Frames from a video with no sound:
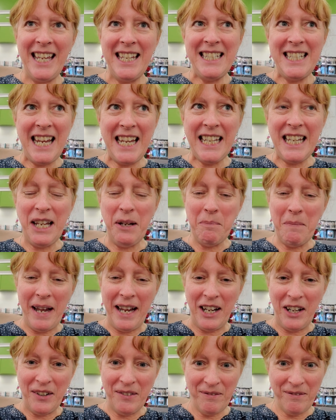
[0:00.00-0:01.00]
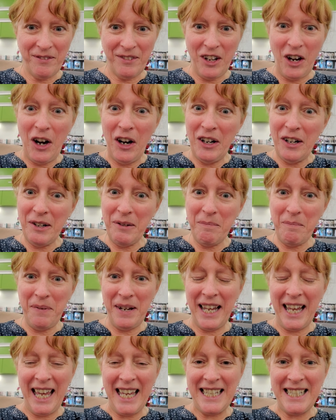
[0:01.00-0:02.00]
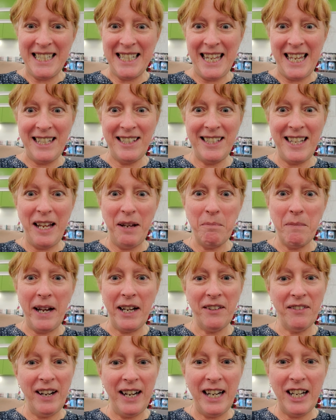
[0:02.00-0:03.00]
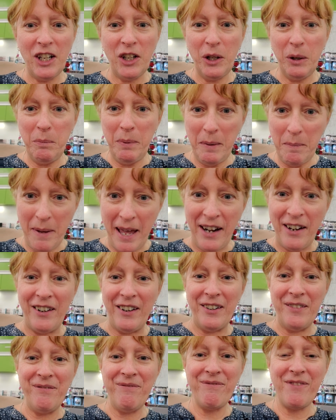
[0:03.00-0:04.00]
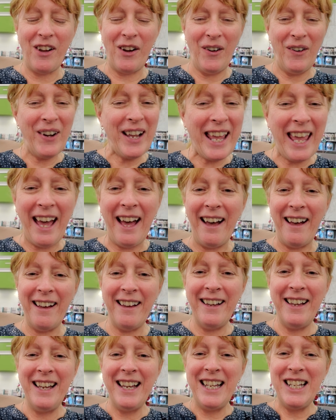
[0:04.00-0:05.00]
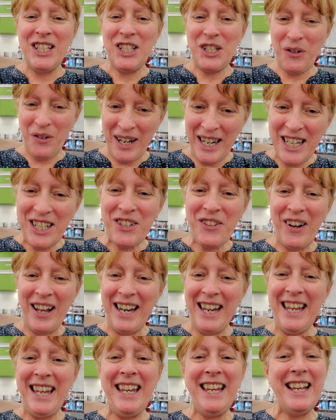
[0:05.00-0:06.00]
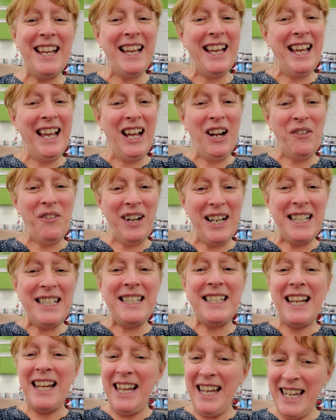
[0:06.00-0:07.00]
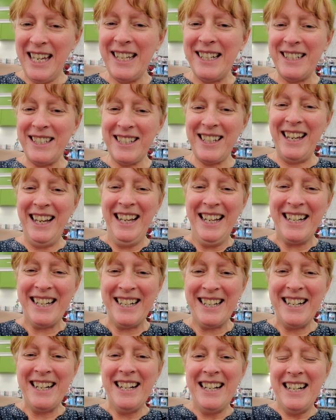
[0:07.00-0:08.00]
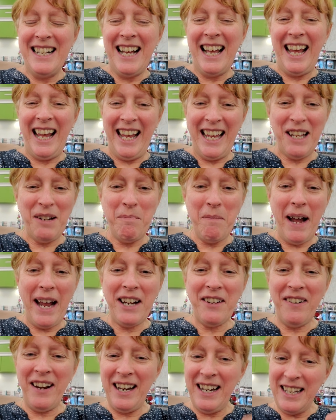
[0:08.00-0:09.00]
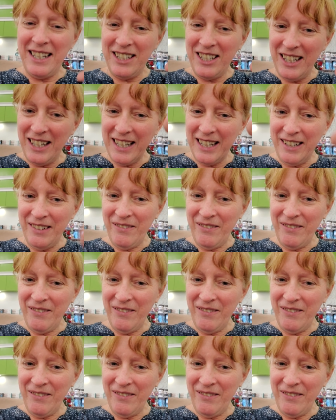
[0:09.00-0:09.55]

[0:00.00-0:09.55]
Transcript: taking my card because they say my credit could be better. Oh yeah, twenty twenty was a hit and my credit took